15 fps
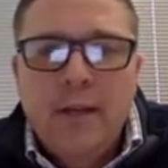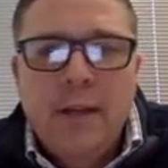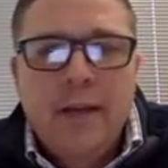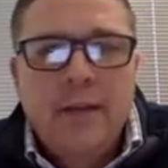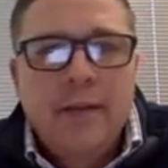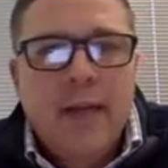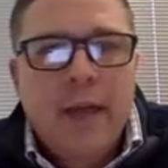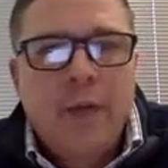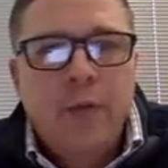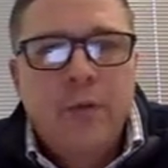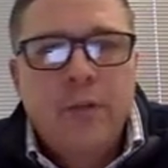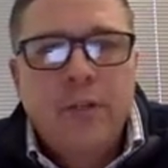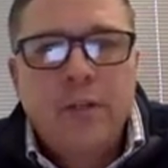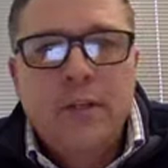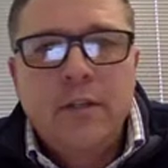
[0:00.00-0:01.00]
that endowed
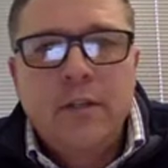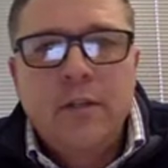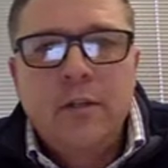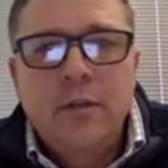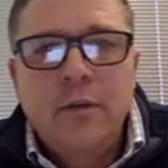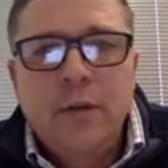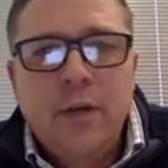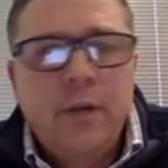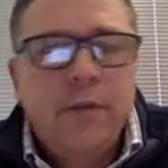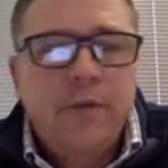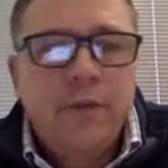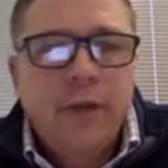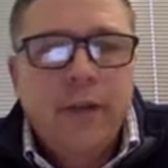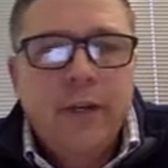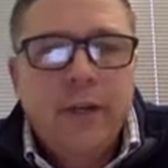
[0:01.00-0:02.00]
resistance to another
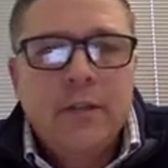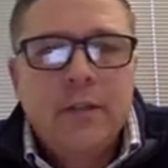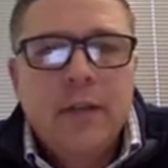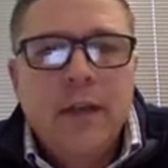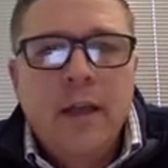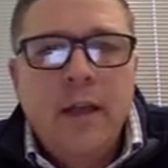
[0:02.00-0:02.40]
fungus.